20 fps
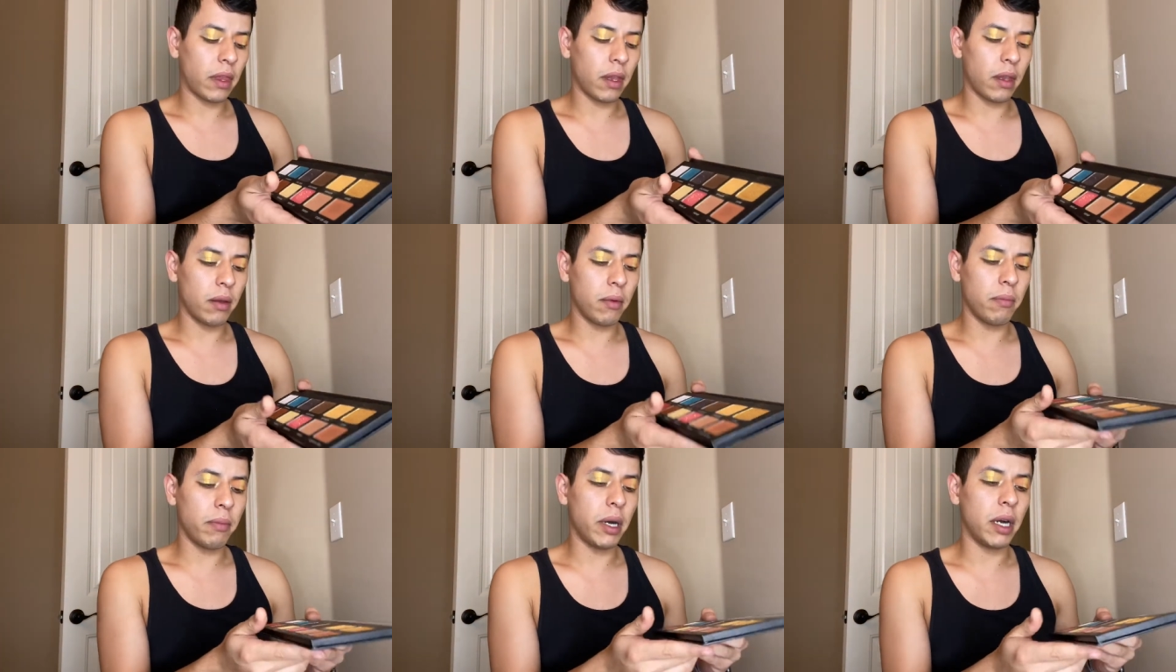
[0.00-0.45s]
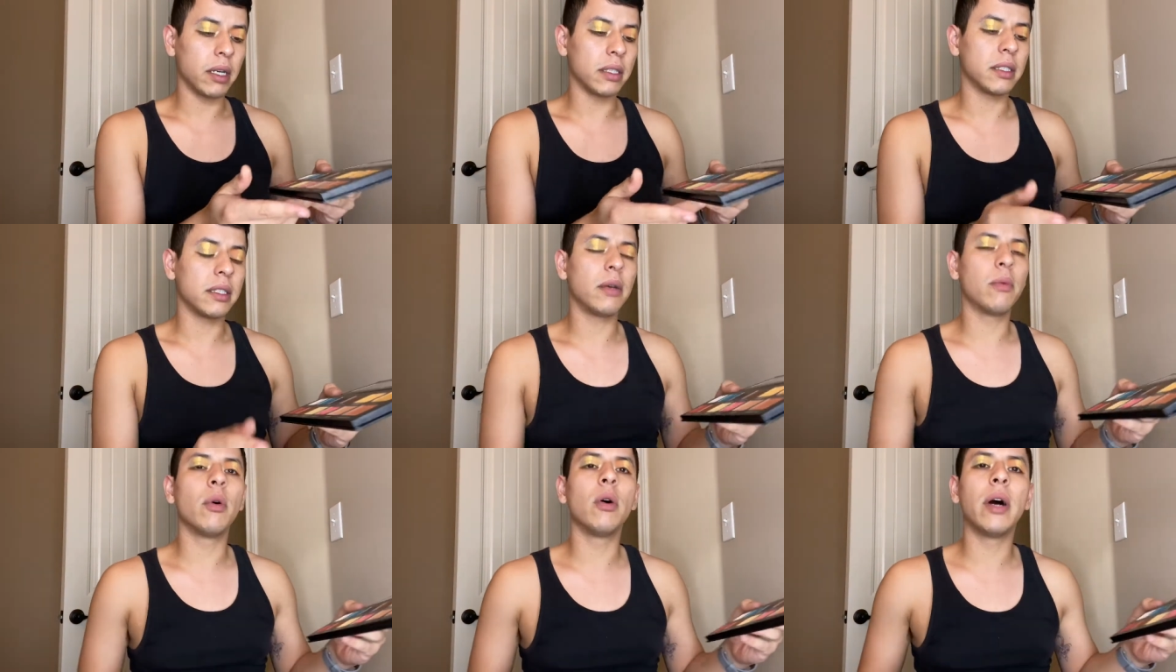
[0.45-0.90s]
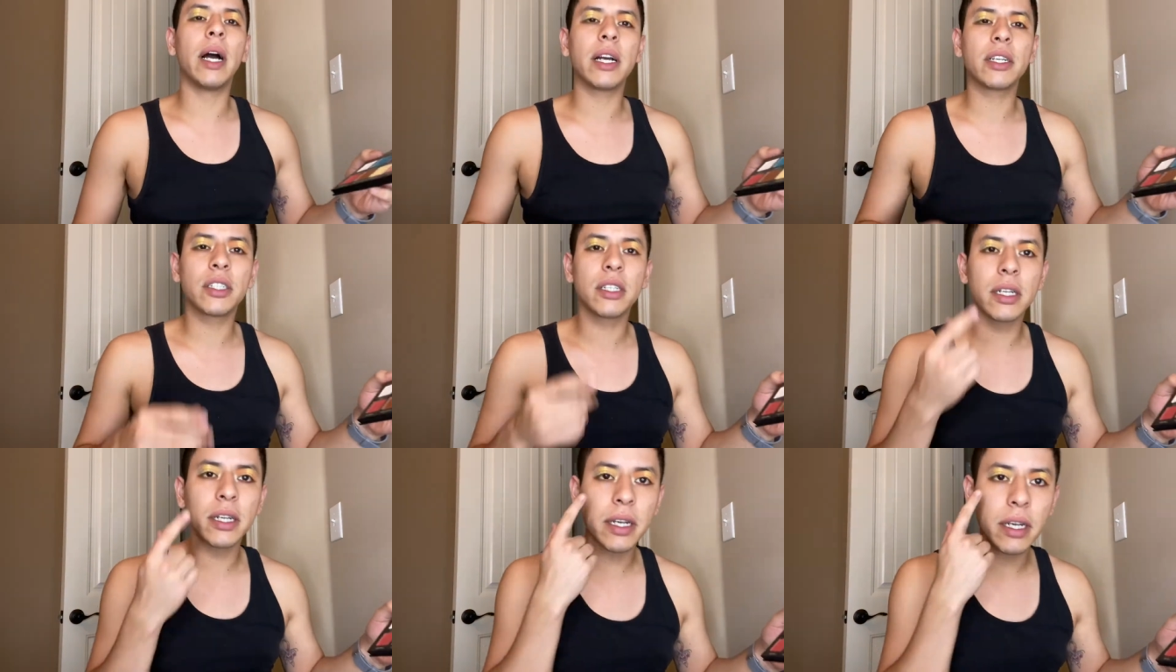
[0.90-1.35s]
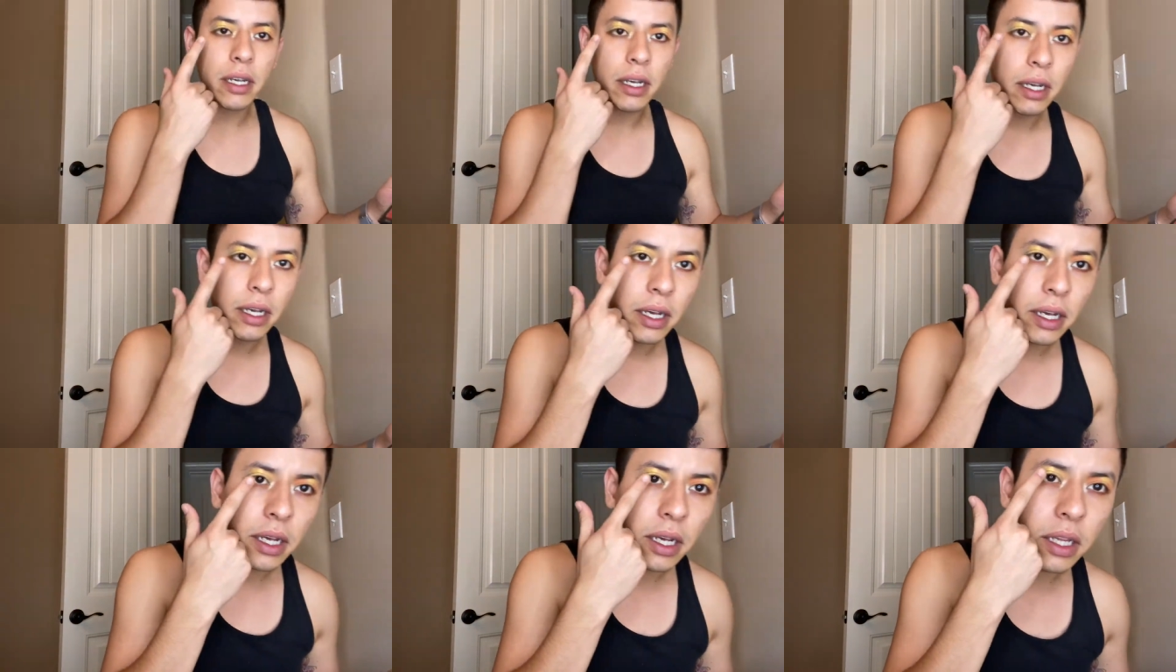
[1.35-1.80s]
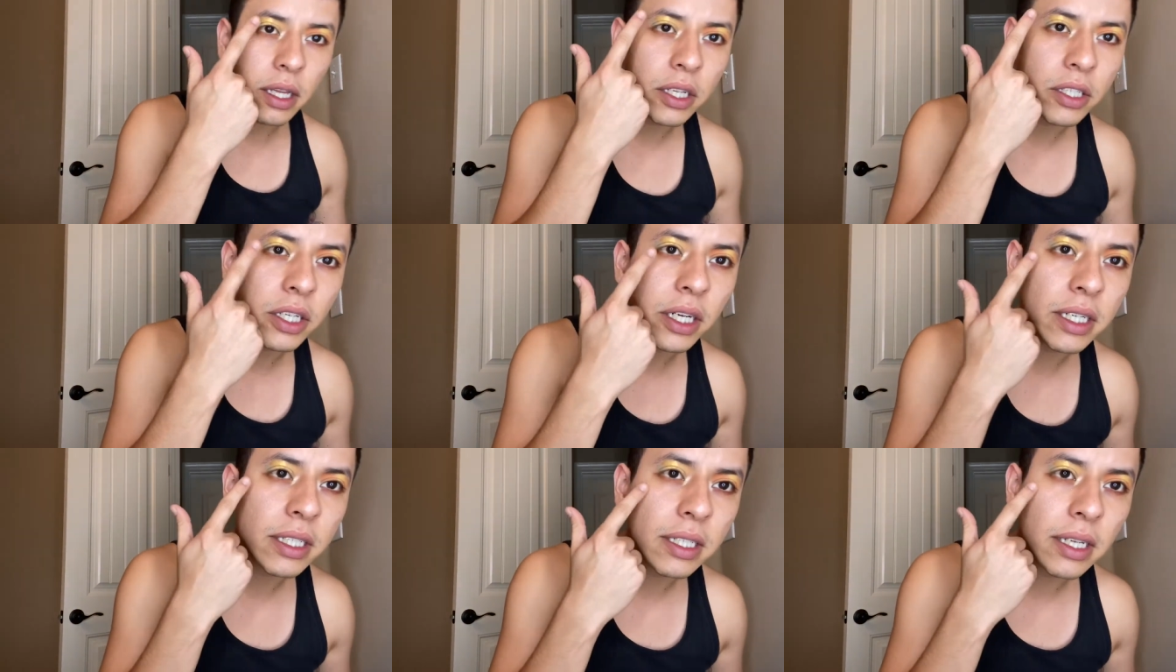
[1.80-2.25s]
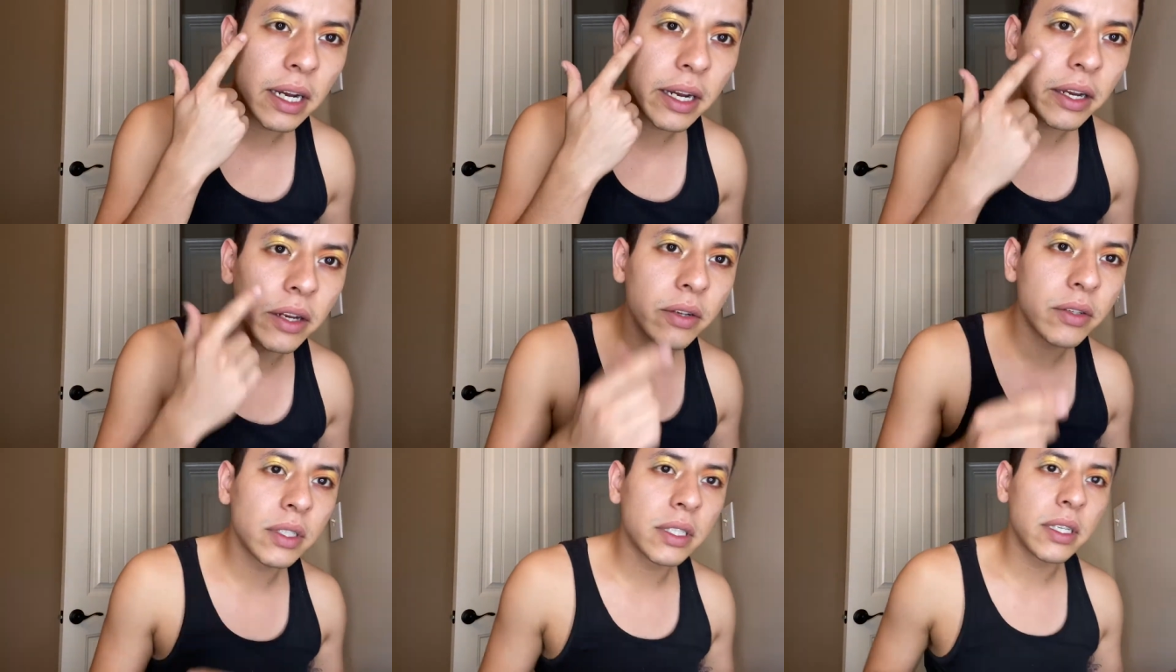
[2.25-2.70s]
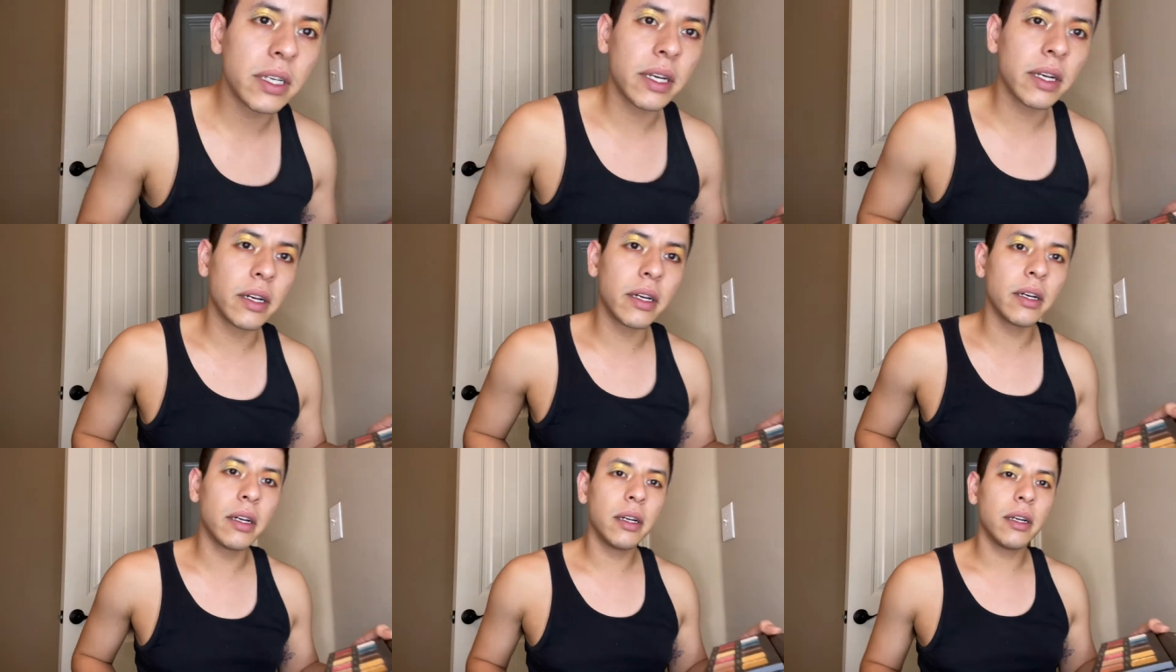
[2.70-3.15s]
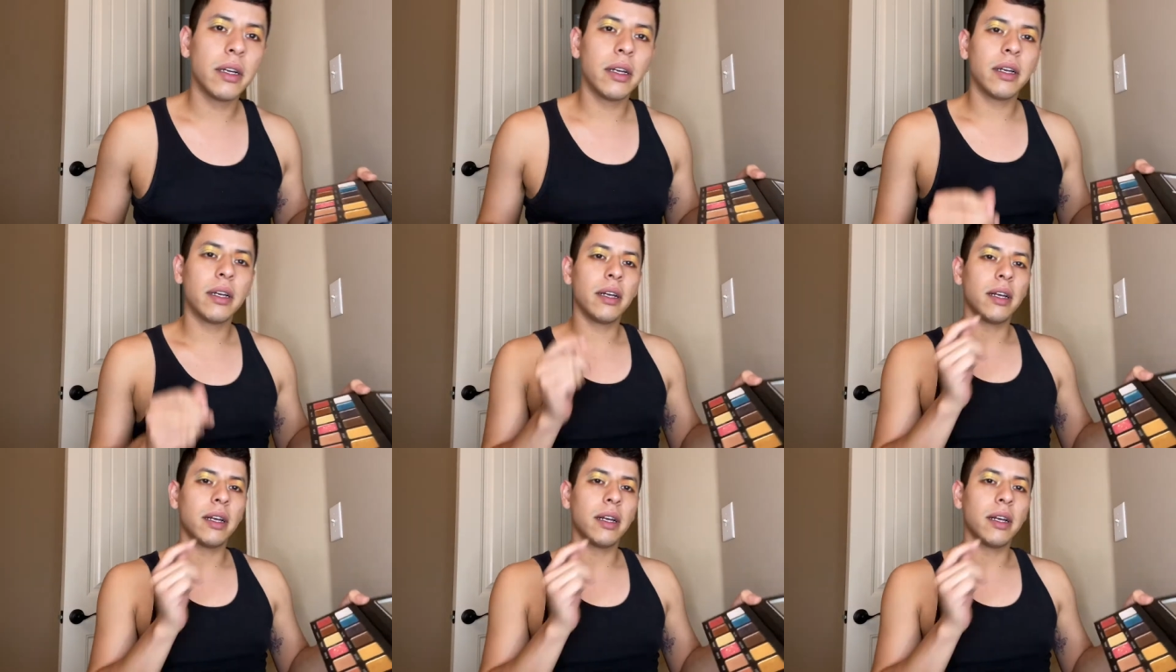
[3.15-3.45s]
Boxy. Well, actually, the shades that I use here,